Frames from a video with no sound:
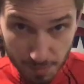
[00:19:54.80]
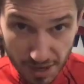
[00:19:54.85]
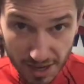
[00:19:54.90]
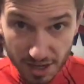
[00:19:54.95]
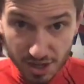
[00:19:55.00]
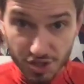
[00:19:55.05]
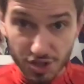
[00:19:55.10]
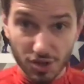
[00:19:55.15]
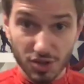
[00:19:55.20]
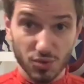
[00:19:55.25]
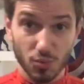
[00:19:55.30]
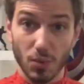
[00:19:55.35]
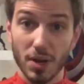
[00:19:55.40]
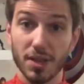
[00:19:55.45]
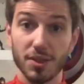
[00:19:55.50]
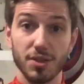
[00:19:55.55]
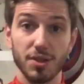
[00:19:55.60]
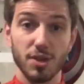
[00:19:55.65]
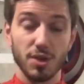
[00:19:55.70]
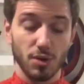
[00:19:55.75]
pictures
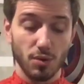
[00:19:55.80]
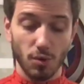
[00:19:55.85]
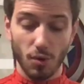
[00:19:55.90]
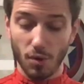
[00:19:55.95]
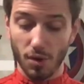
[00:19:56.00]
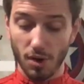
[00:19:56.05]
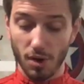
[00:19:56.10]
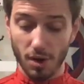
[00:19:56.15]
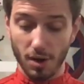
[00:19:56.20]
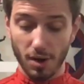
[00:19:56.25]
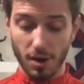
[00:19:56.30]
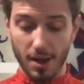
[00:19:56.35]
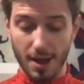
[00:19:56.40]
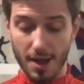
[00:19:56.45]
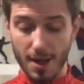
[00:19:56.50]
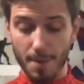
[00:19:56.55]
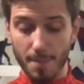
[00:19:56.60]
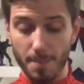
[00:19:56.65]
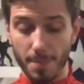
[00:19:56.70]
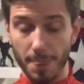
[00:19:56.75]
with you or
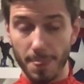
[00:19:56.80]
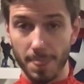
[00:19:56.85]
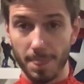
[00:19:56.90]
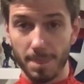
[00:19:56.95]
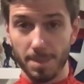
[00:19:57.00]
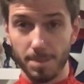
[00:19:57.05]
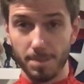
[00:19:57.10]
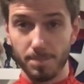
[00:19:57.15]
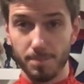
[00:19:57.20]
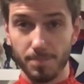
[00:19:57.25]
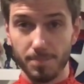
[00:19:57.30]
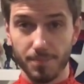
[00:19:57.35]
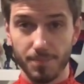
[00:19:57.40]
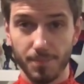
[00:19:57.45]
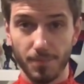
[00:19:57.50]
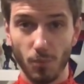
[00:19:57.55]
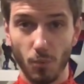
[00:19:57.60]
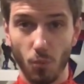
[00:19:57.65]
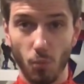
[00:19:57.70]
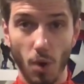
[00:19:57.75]

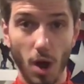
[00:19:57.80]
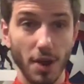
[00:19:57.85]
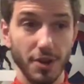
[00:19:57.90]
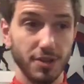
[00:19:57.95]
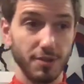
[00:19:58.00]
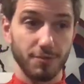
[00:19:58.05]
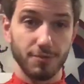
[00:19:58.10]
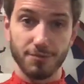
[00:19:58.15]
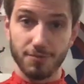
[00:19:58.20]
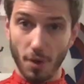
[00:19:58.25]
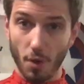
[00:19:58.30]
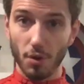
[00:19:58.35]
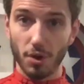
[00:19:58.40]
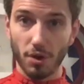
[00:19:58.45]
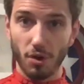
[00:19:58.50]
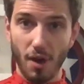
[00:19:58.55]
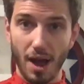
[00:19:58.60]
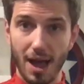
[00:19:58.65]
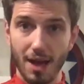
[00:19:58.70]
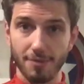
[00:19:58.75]
want to
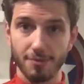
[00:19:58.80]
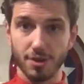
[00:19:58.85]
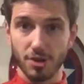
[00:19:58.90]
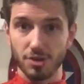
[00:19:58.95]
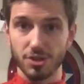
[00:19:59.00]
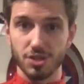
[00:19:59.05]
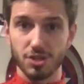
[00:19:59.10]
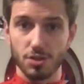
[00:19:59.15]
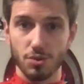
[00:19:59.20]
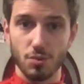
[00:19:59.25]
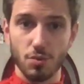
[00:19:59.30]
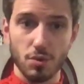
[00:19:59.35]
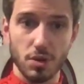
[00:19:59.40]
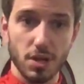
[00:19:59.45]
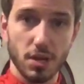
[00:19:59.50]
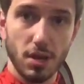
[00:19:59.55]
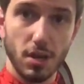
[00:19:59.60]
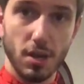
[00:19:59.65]
photograph your suit.